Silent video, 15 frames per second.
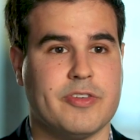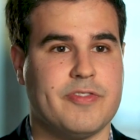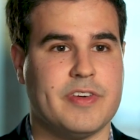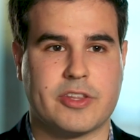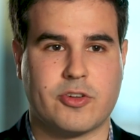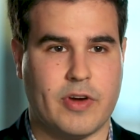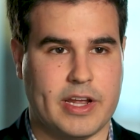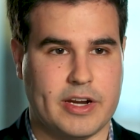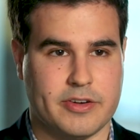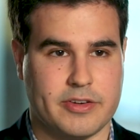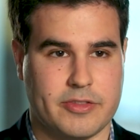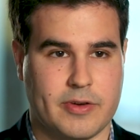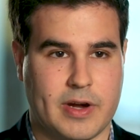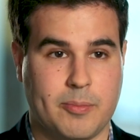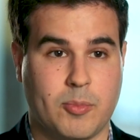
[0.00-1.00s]
to fifth grader
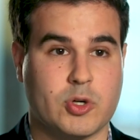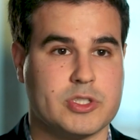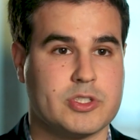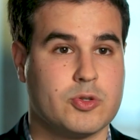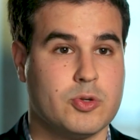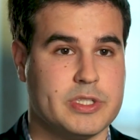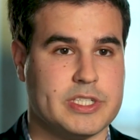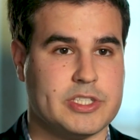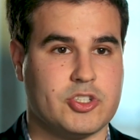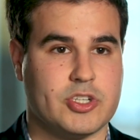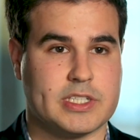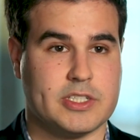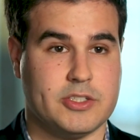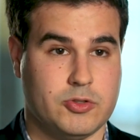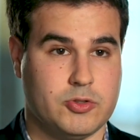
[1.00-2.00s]
throughout Morris School
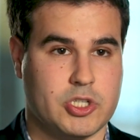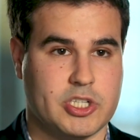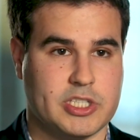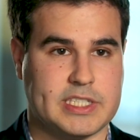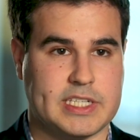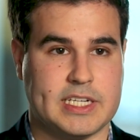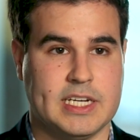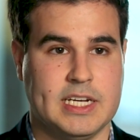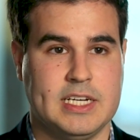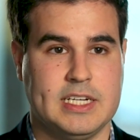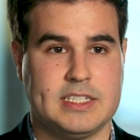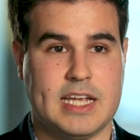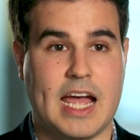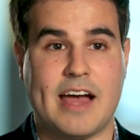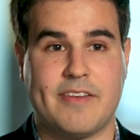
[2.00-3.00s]
District in New Jersey
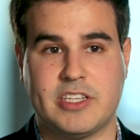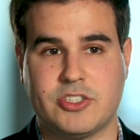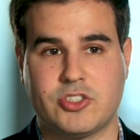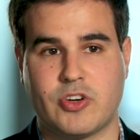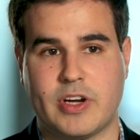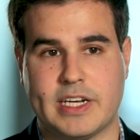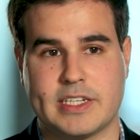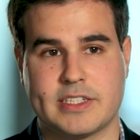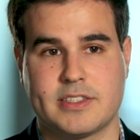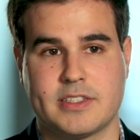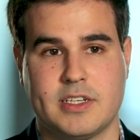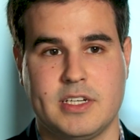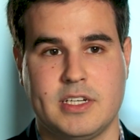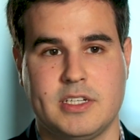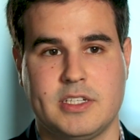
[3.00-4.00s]
have these
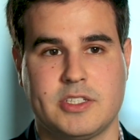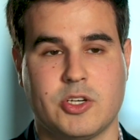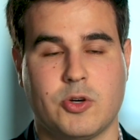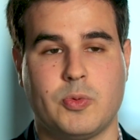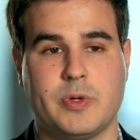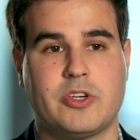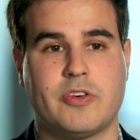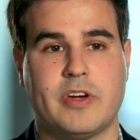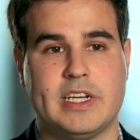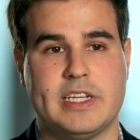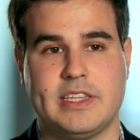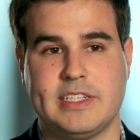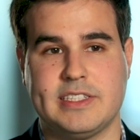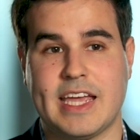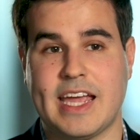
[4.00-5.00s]
trainings. So we
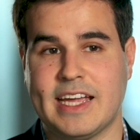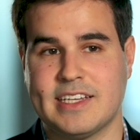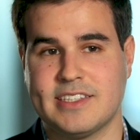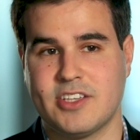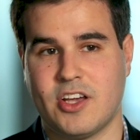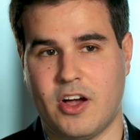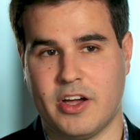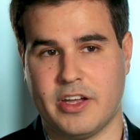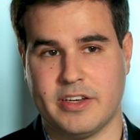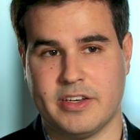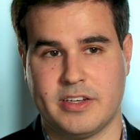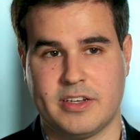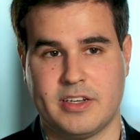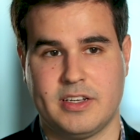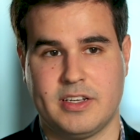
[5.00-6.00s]
created these
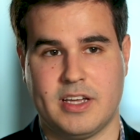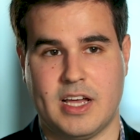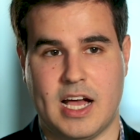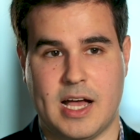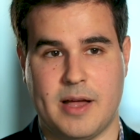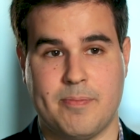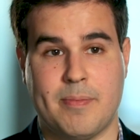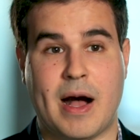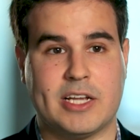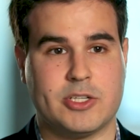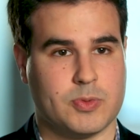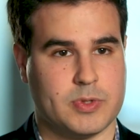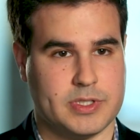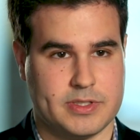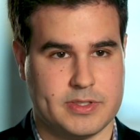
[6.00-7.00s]
hands-on uh,
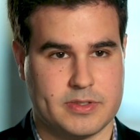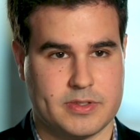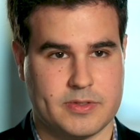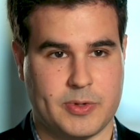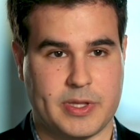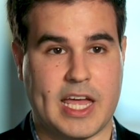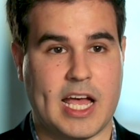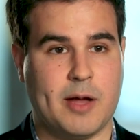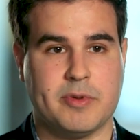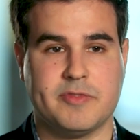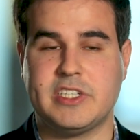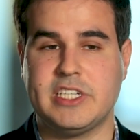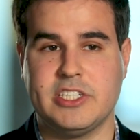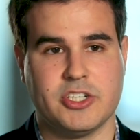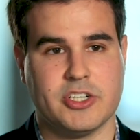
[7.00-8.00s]
modules with the help
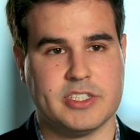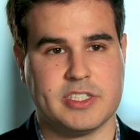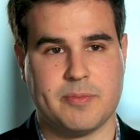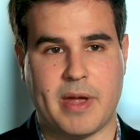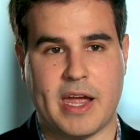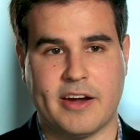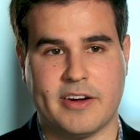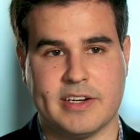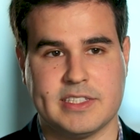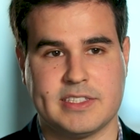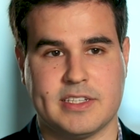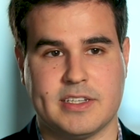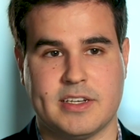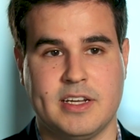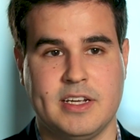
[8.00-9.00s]
of teachers and
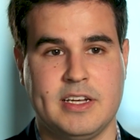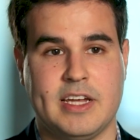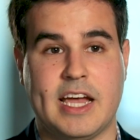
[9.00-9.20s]
parents and